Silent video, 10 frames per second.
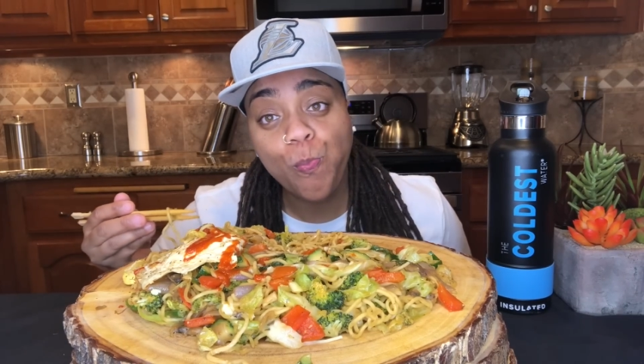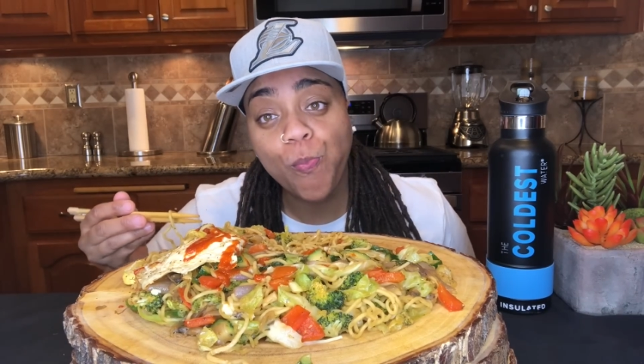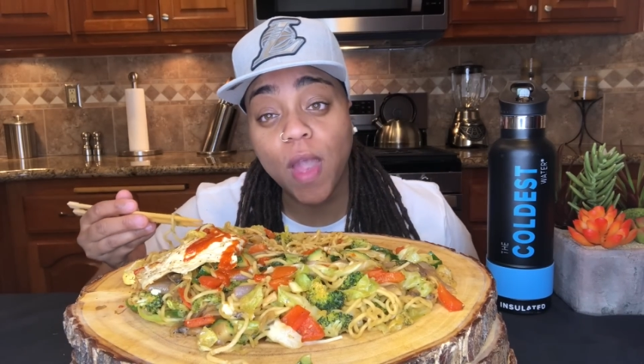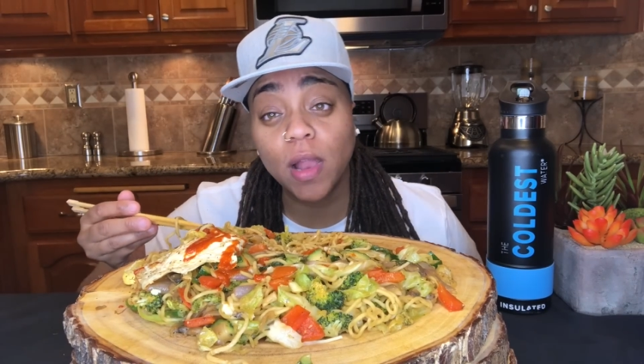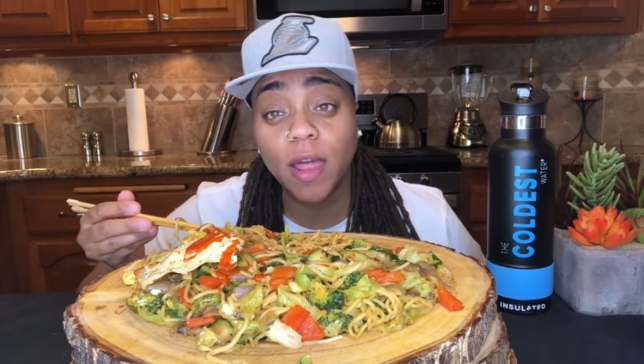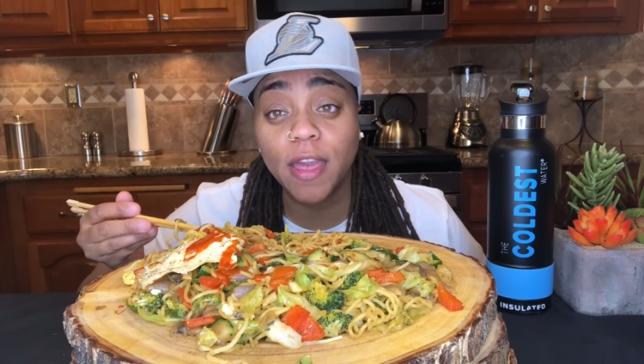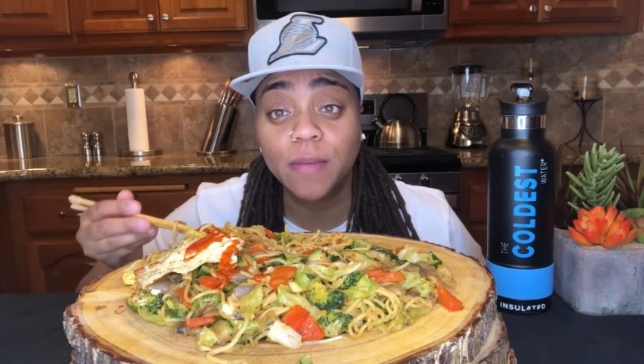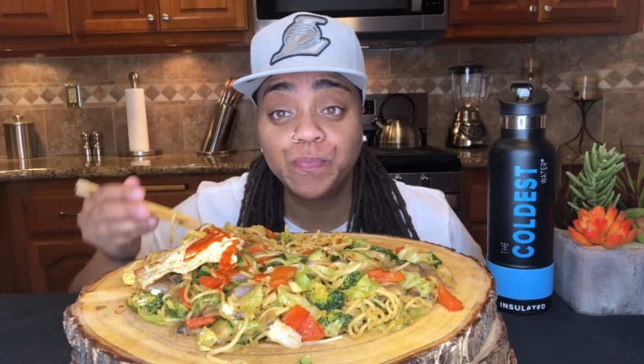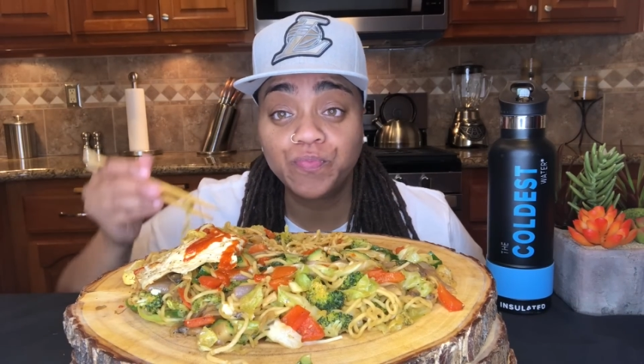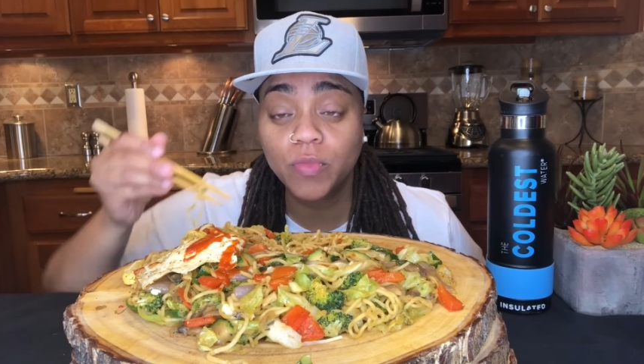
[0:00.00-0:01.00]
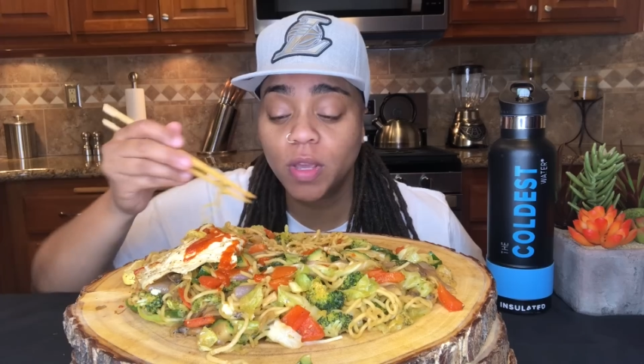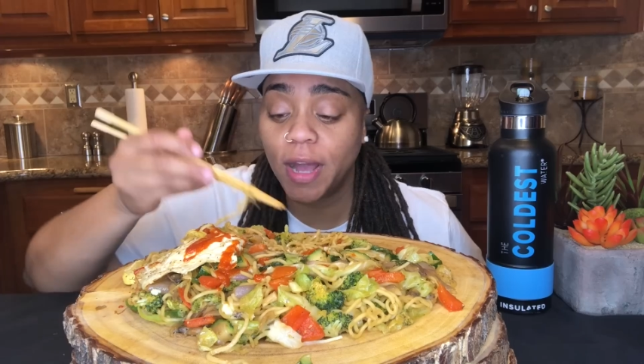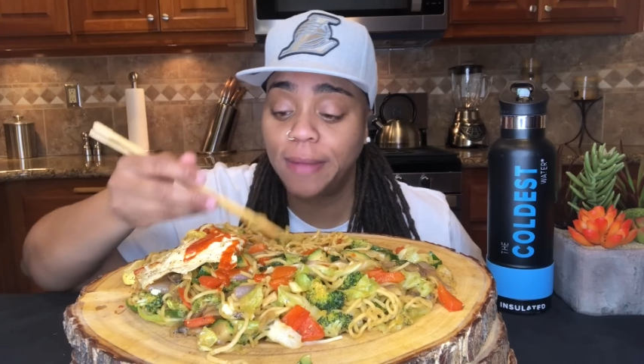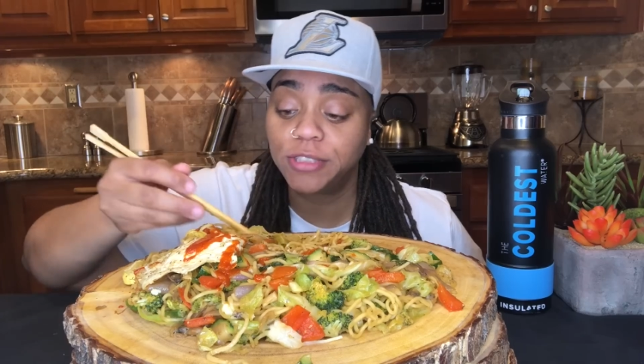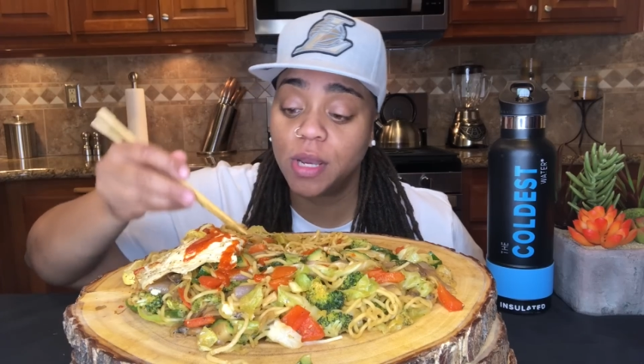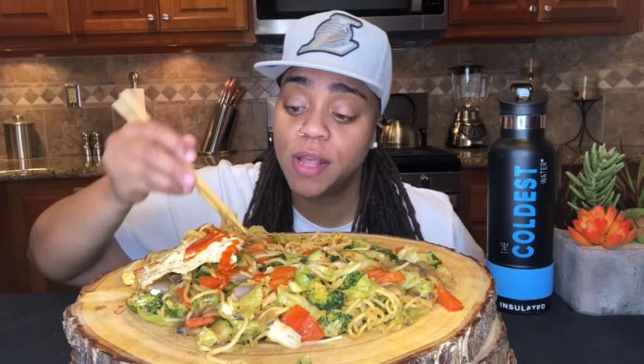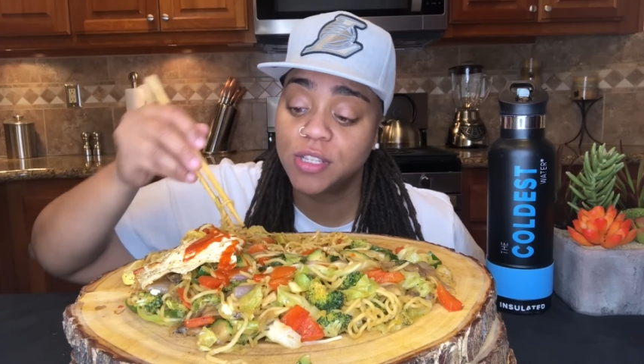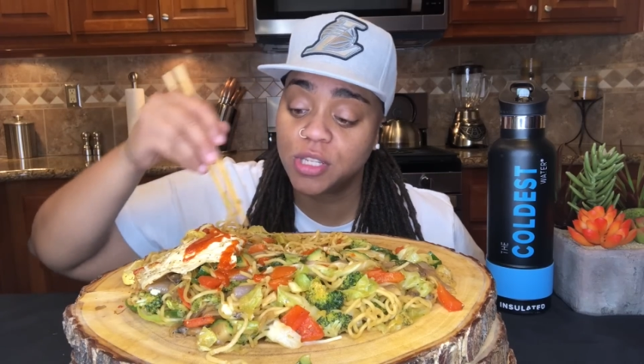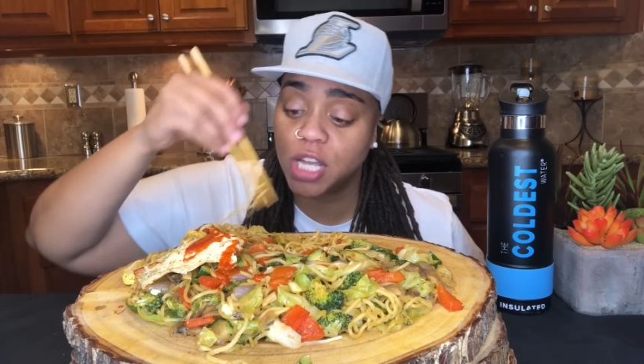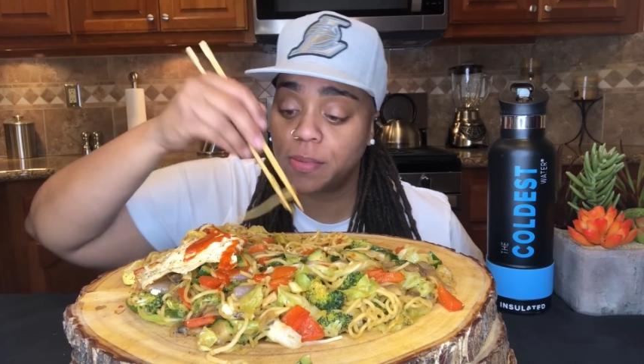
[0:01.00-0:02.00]
LA, Compton, and into
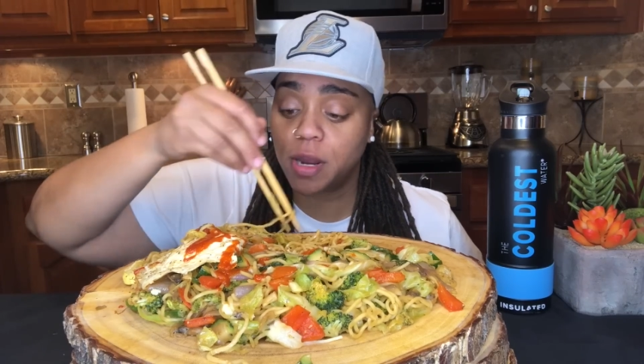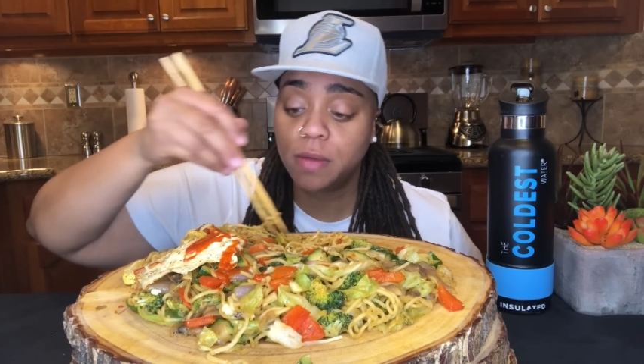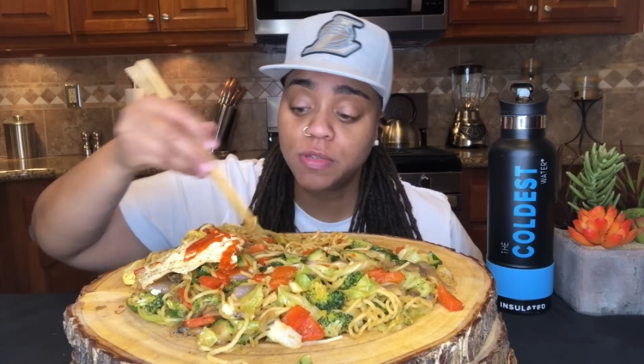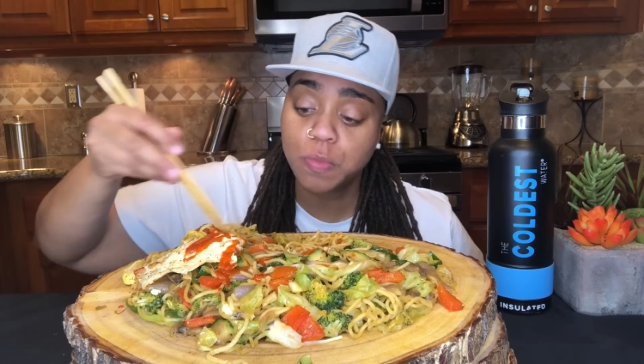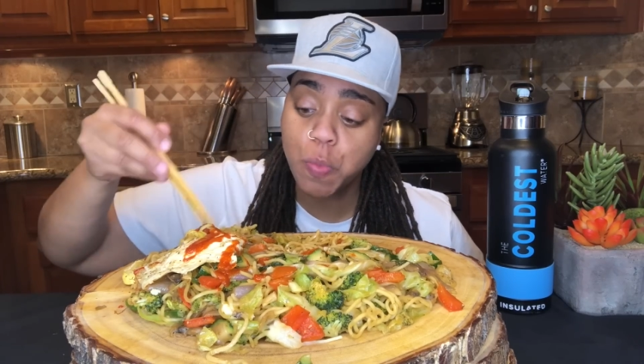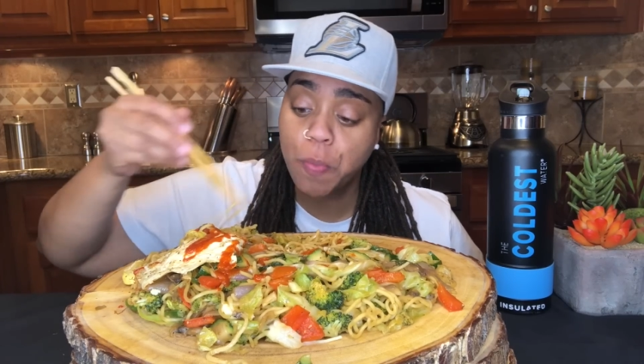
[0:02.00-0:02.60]
the suburbs.